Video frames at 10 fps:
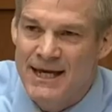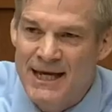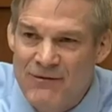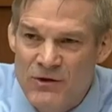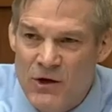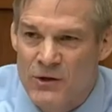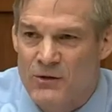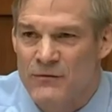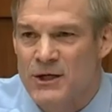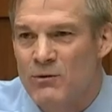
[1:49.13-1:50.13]
even though
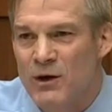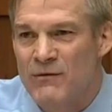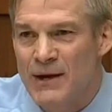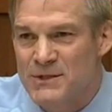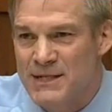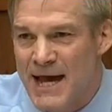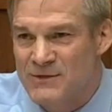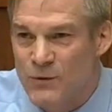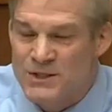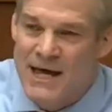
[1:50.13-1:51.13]
you're on the coronavirus
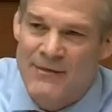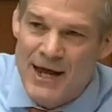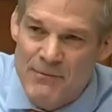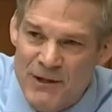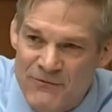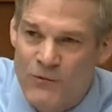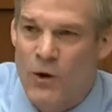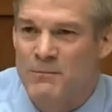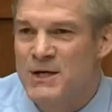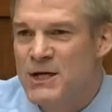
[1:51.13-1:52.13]
task force that had been
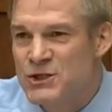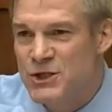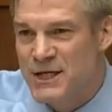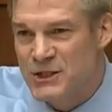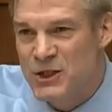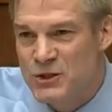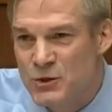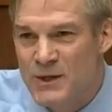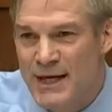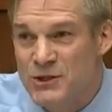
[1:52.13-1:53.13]
formed just
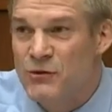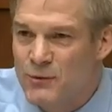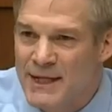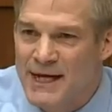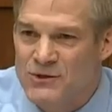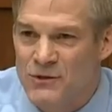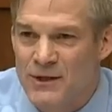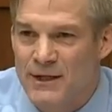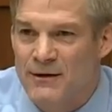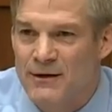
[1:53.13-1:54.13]
3 days earlier.